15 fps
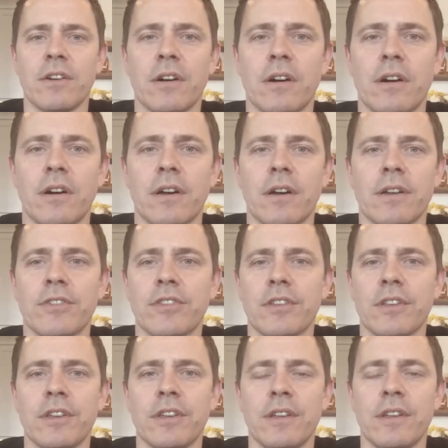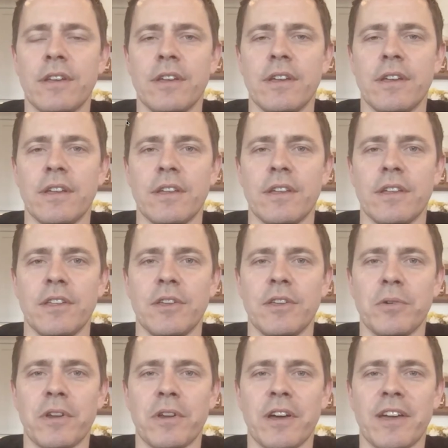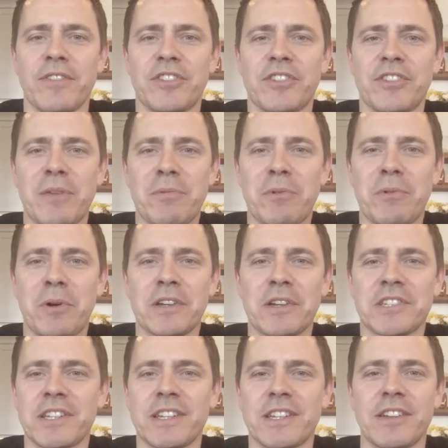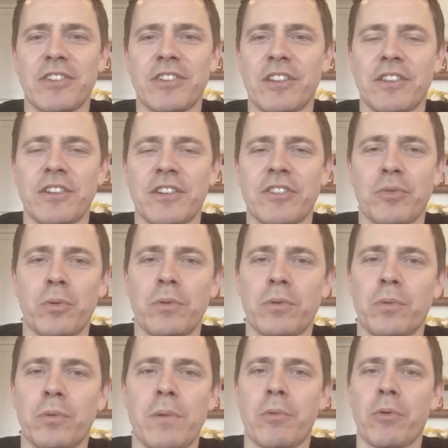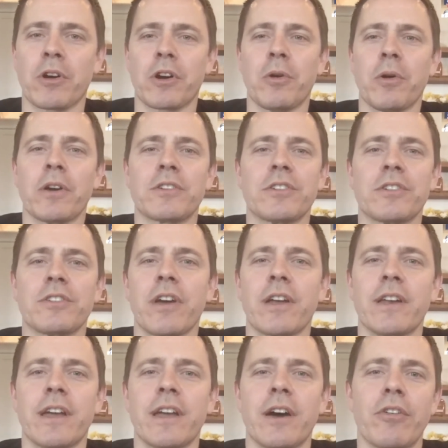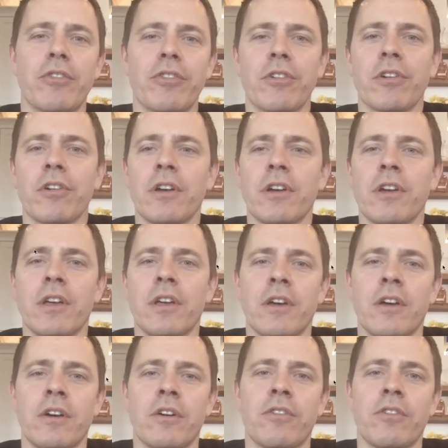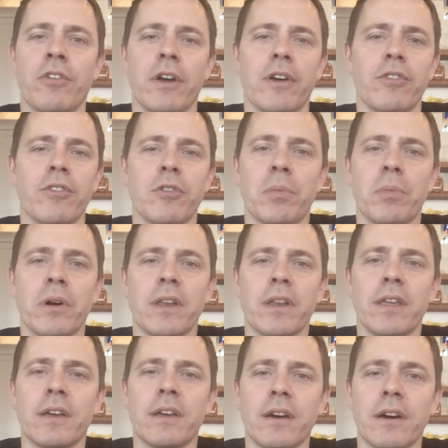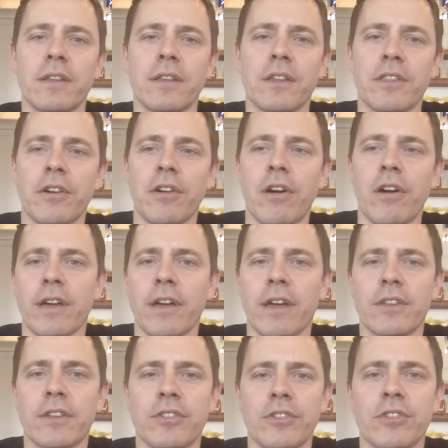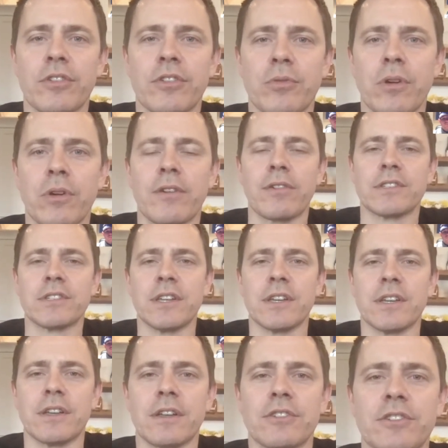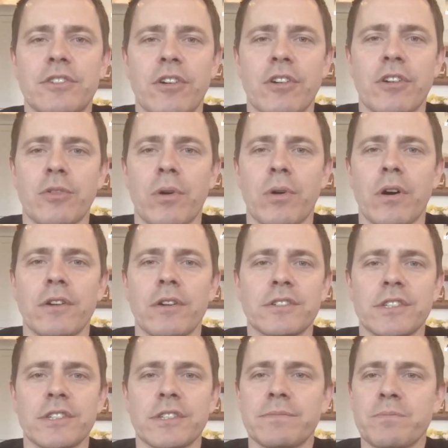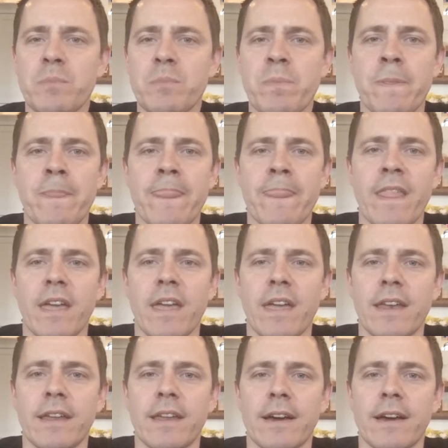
honestly, you and I have the same question. There's way more questions right now for everybody than there are answers. We're obviously in uncharted waters, and